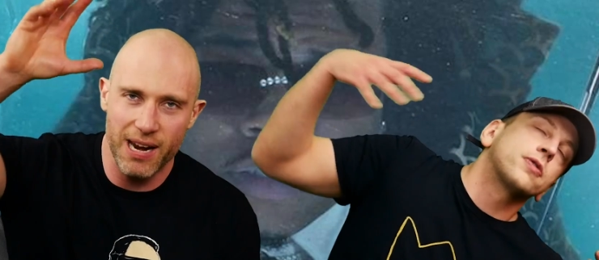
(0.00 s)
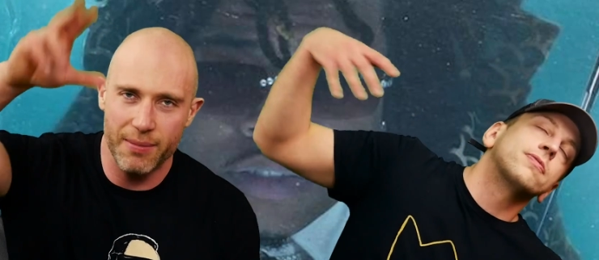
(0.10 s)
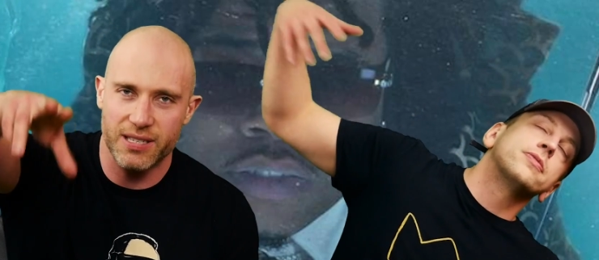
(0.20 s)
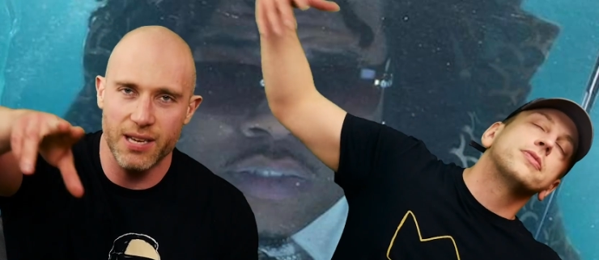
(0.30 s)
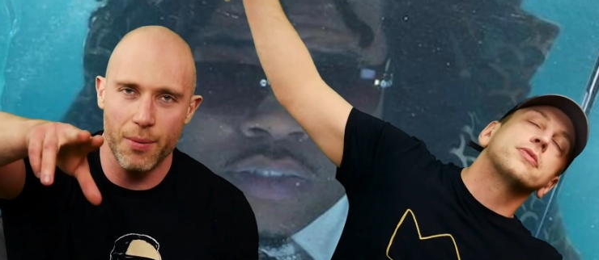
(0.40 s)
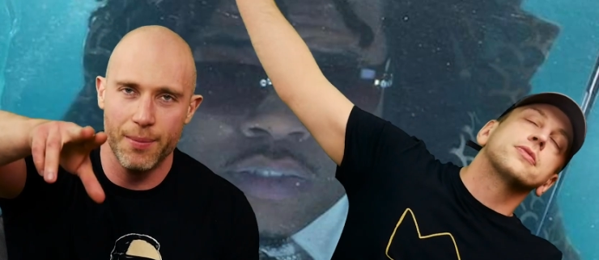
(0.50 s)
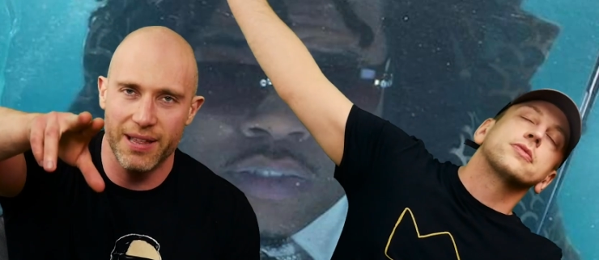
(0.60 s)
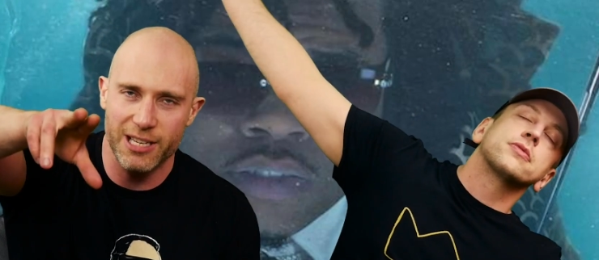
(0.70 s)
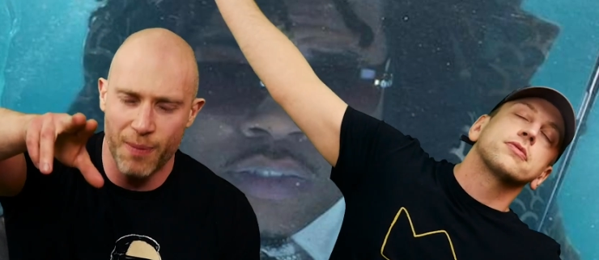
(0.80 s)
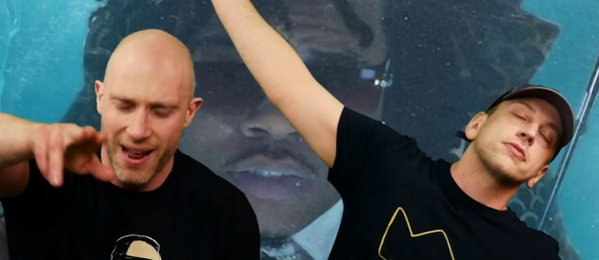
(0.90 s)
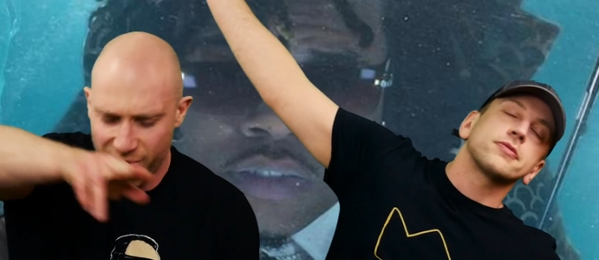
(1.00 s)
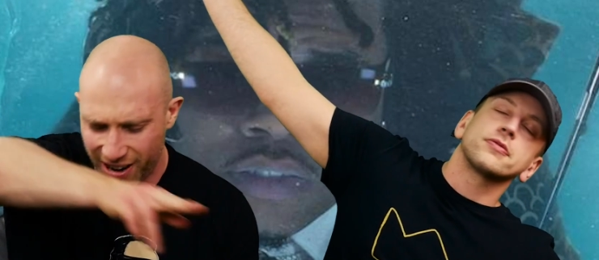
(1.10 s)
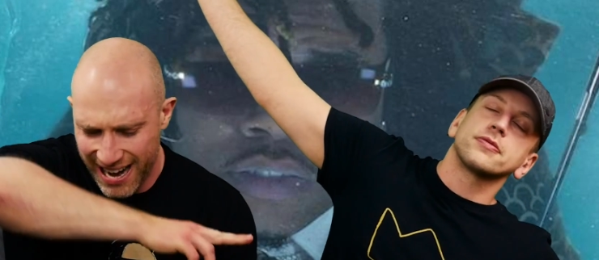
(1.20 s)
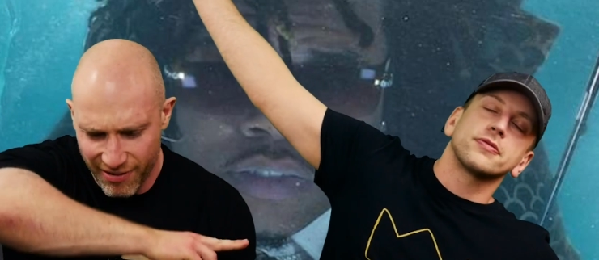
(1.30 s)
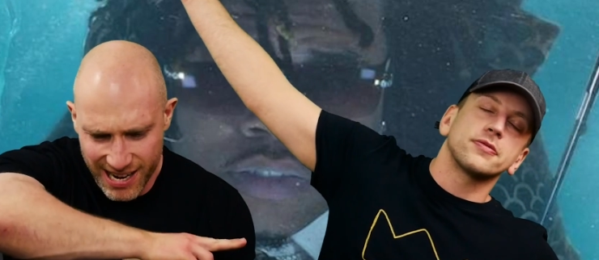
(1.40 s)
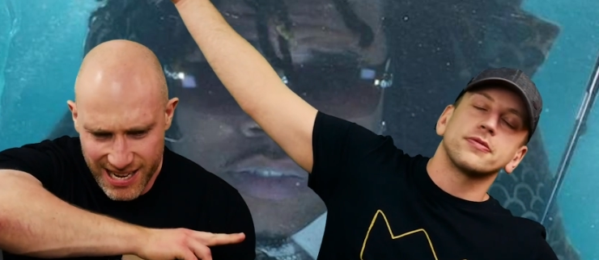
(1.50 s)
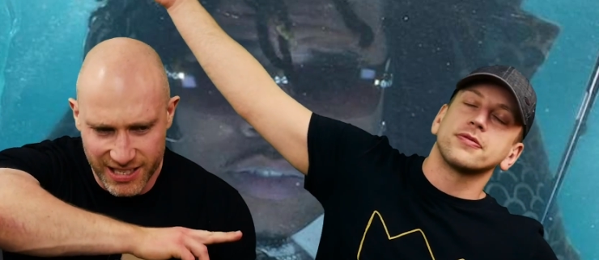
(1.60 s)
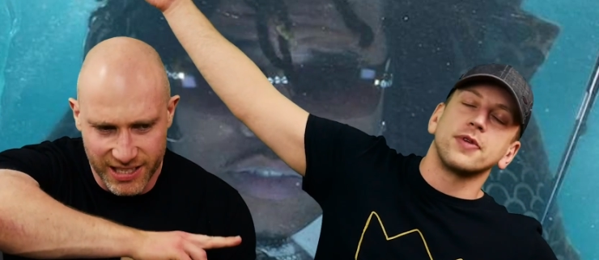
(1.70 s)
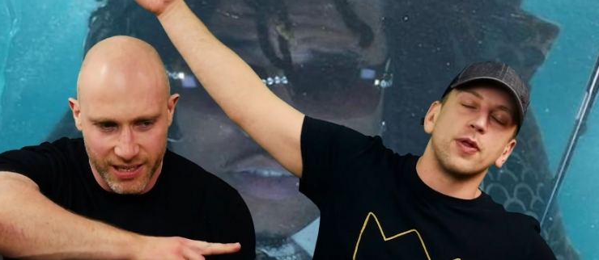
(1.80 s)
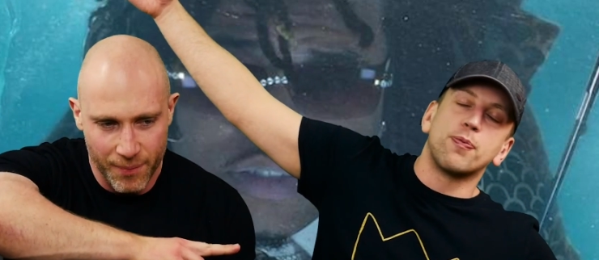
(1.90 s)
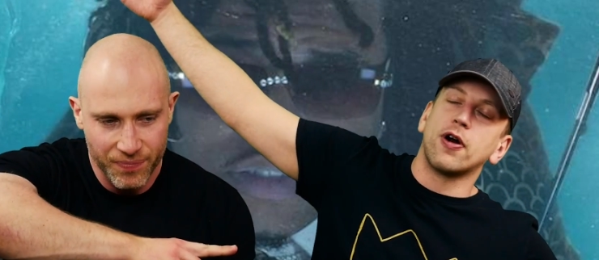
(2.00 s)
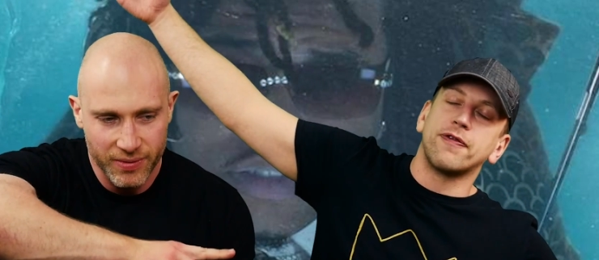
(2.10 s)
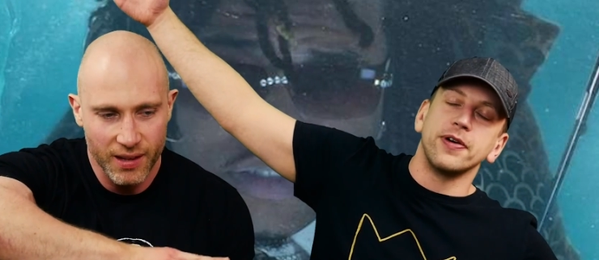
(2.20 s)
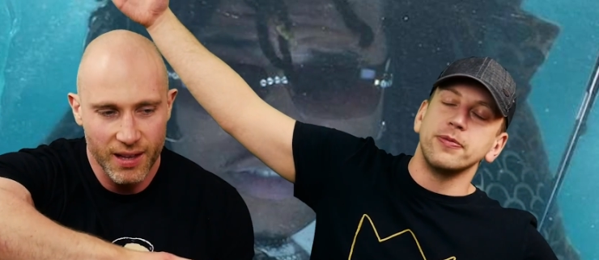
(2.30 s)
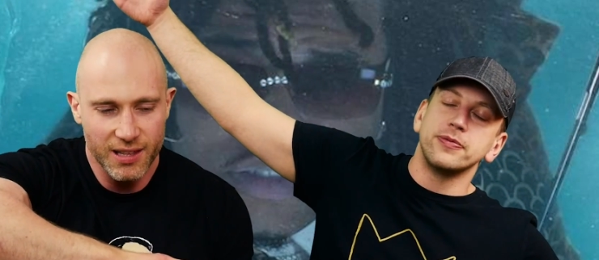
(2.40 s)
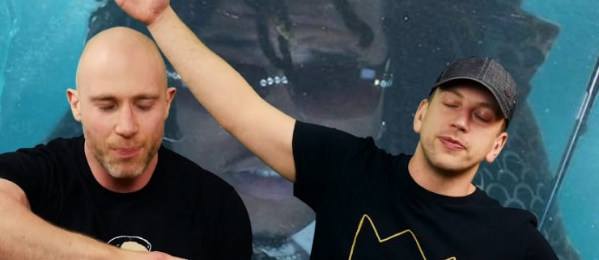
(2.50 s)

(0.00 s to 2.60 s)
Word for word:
Speaker 1: name is Simon Miller. This man right here is. I'm the Prophet. The